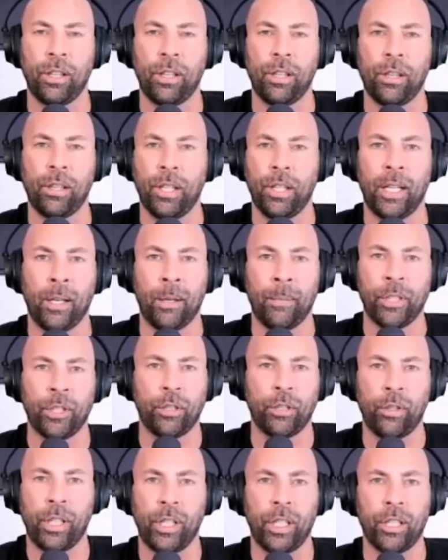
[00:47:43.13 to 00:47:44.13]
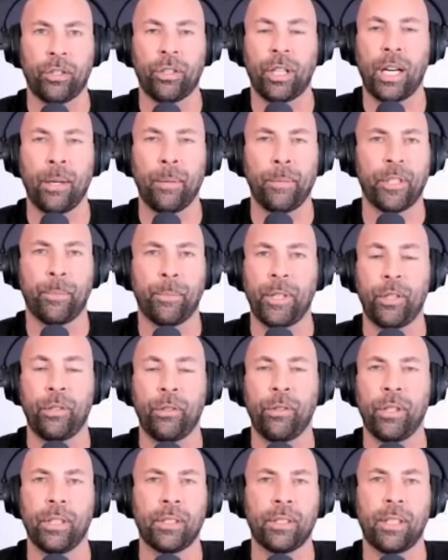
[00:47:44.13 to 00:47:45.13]
the Amazonian tribes have been
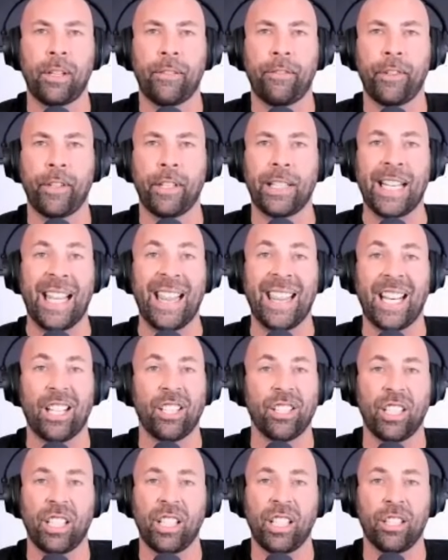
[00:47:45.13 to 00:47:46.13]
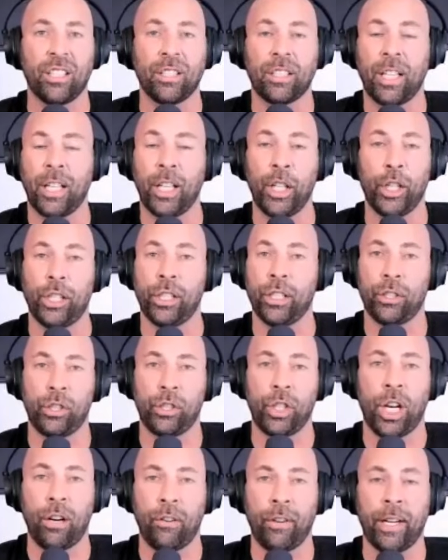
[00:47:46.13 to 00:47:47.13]
doing this stuff for 10,000 years, and it is
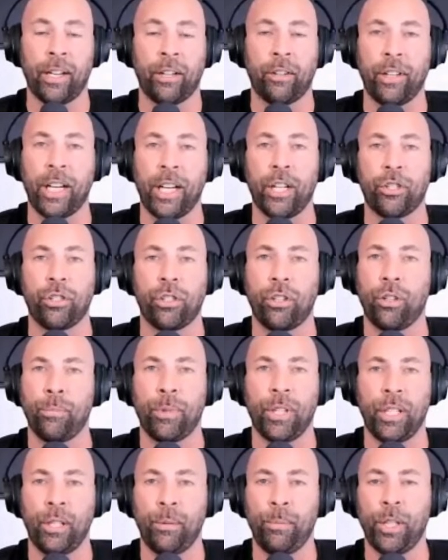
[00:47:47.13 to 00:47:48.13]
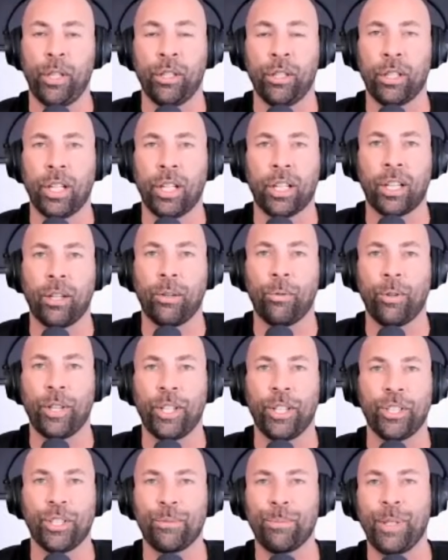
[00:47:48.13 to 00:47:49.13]
not recreational. Believe me, you're not going to want
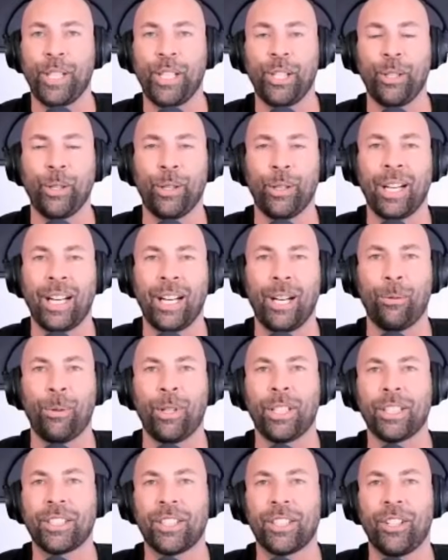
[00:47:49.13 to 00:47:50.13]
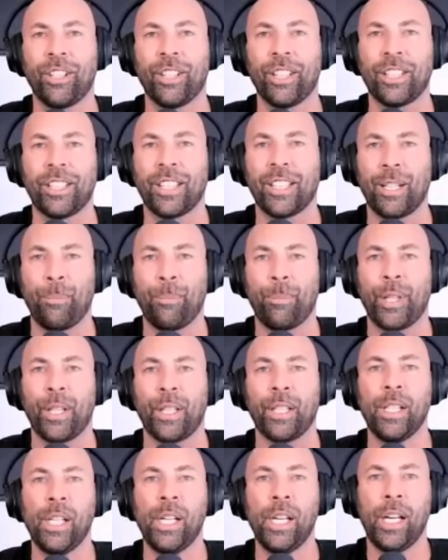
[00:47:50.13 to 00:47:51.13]
to just be doing ayahuasca all the time,
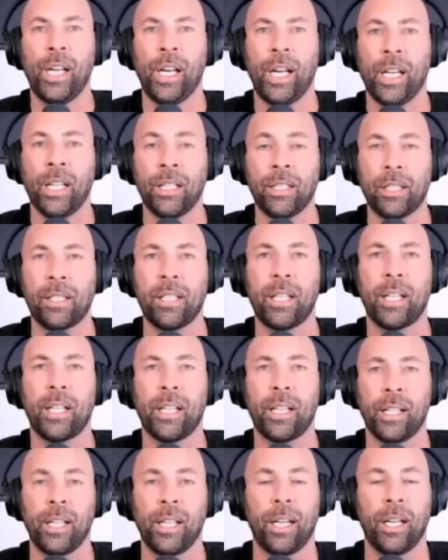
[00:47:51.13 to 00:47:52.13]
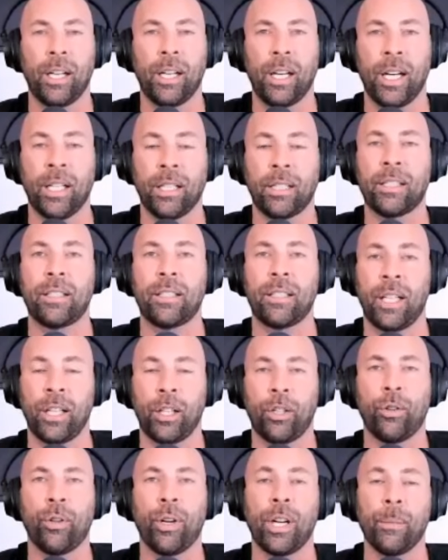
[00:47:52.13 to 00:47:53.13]
but it's it's
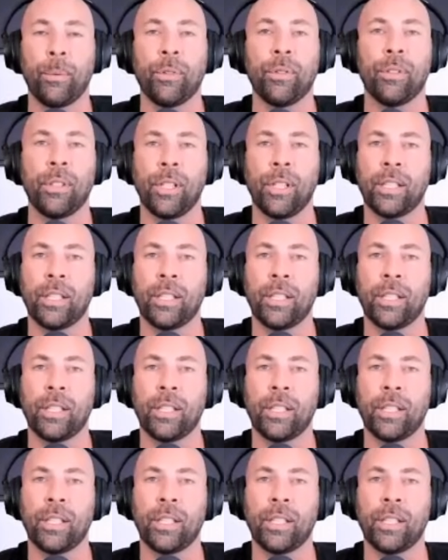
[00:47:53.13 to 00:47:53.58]
incredible.